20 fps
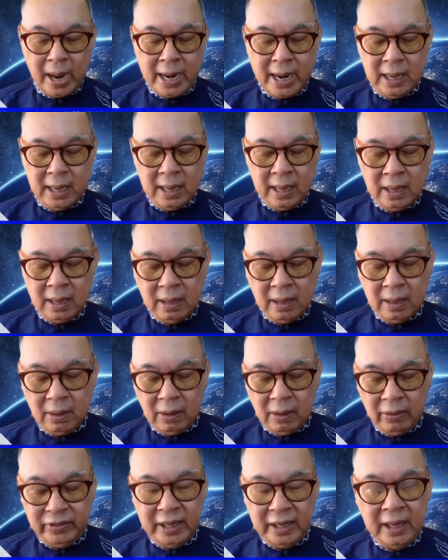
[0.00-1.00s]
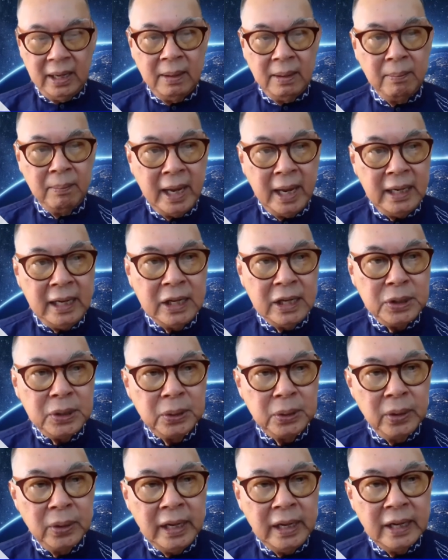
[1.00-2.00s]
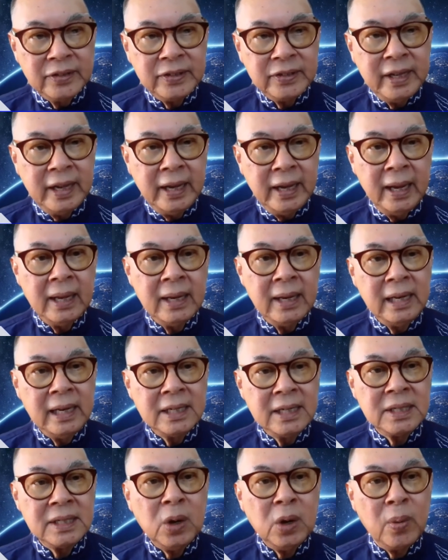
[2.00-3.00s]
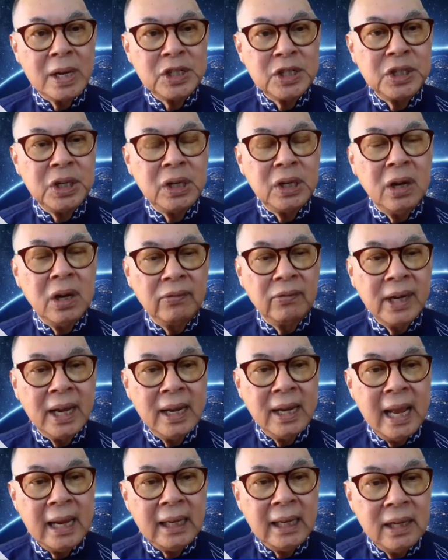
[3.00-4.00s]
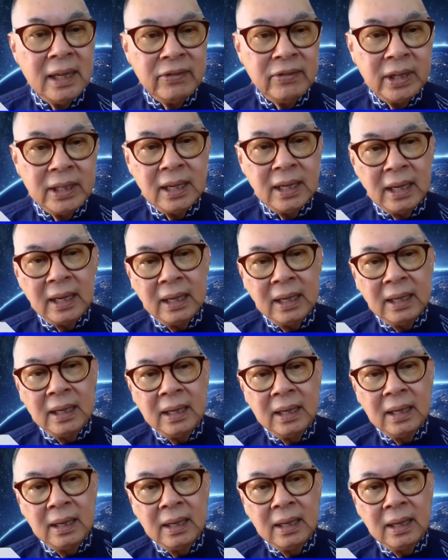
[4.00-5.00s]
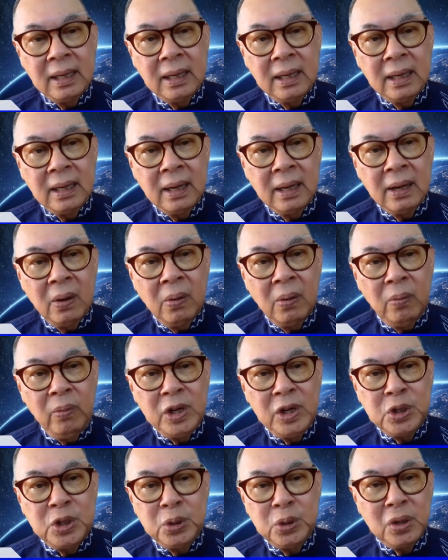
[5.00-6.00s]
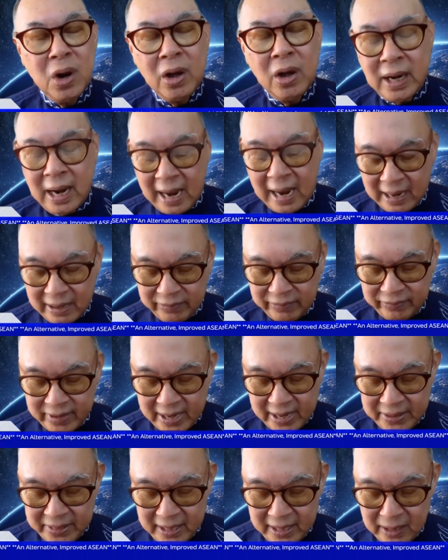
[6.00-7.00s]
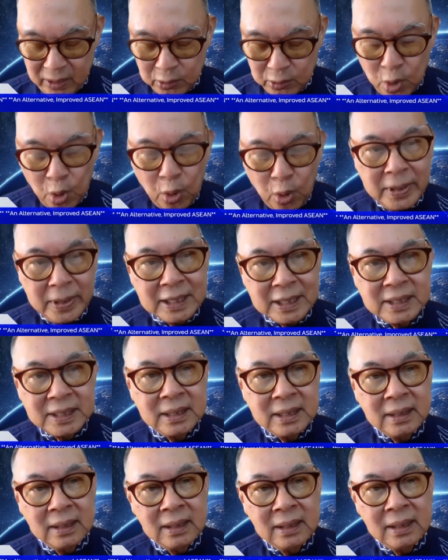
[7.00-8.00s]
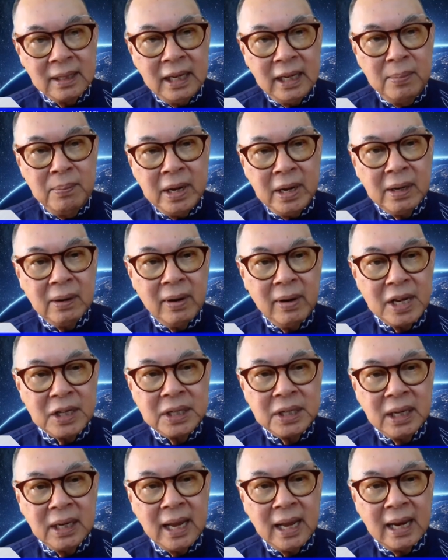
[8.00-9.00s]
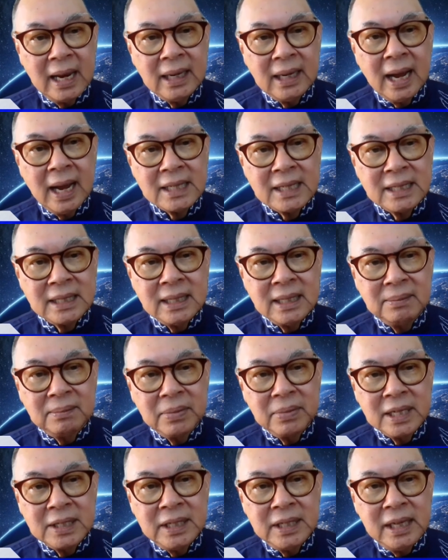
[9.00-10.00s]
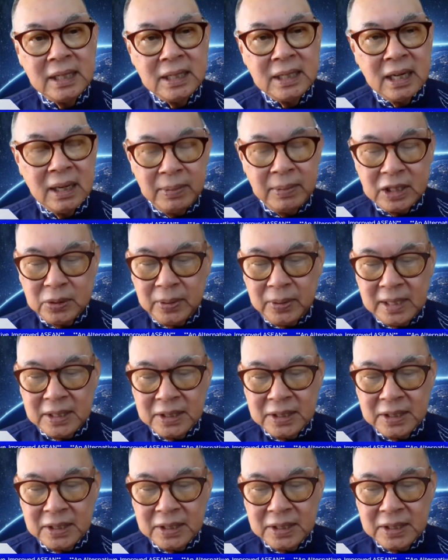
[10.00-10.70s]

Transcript: One of the main issues is this question of connectivity. We should not have, I think, robust immigration and custom procedure